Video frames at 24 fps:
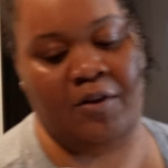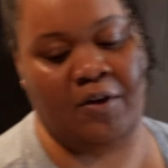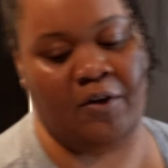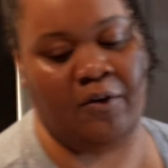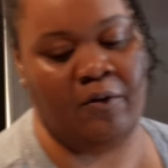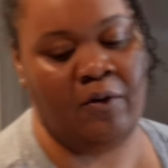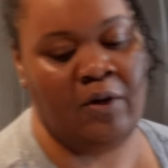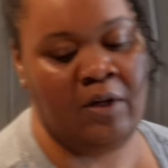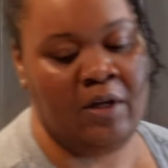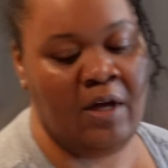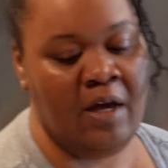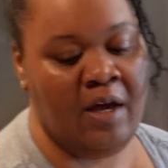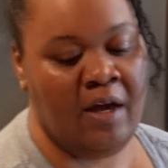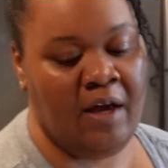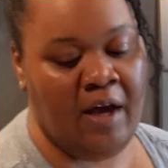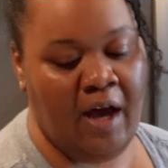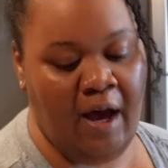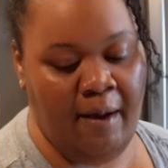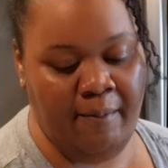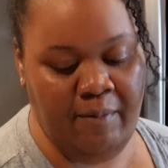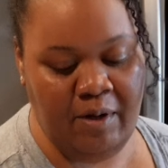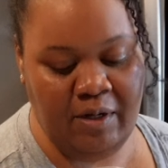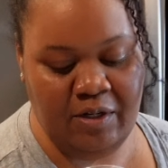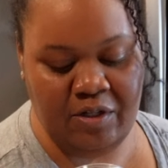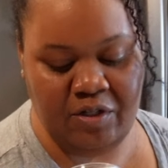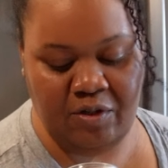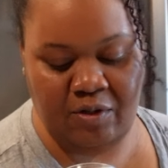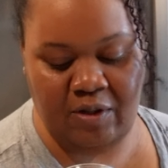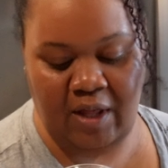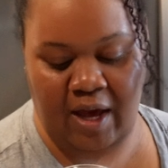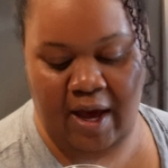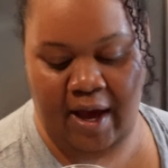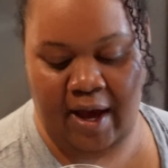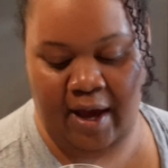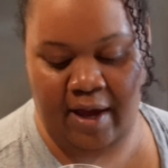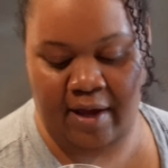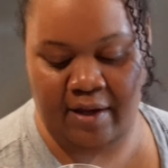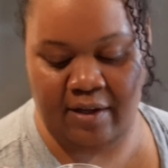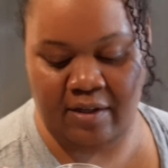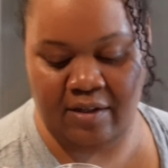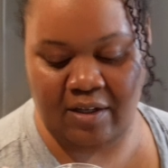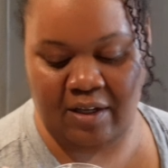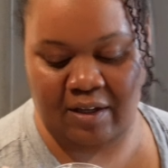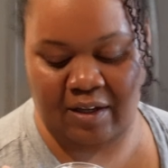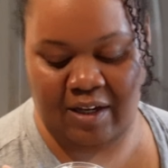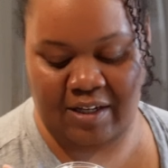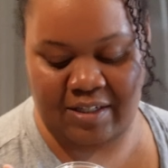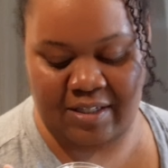do. I'm going to do that
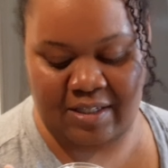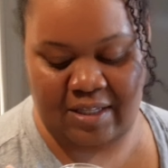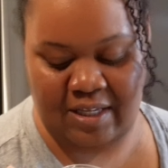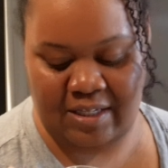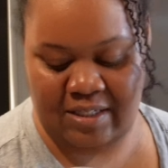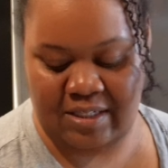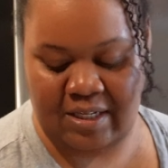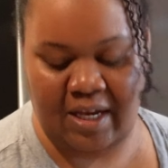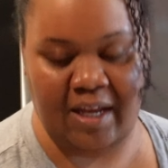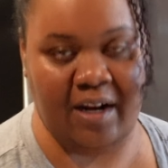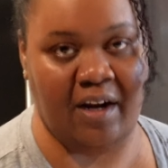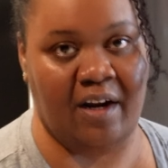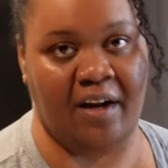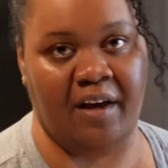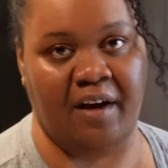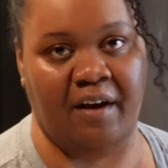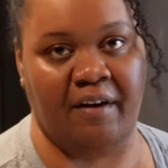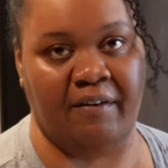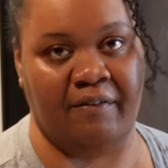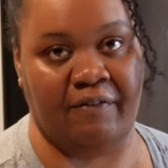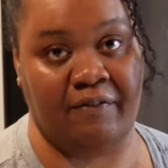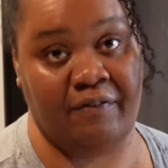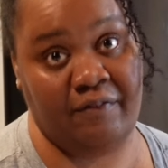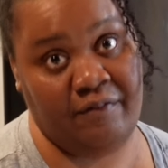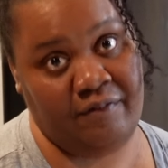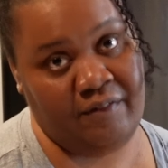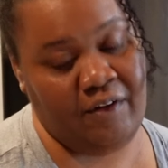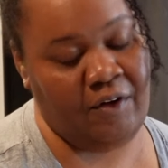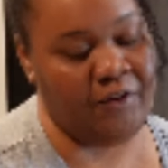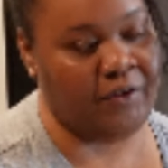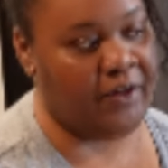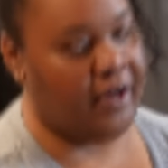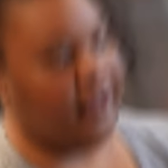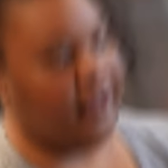because this ain't enough. Hold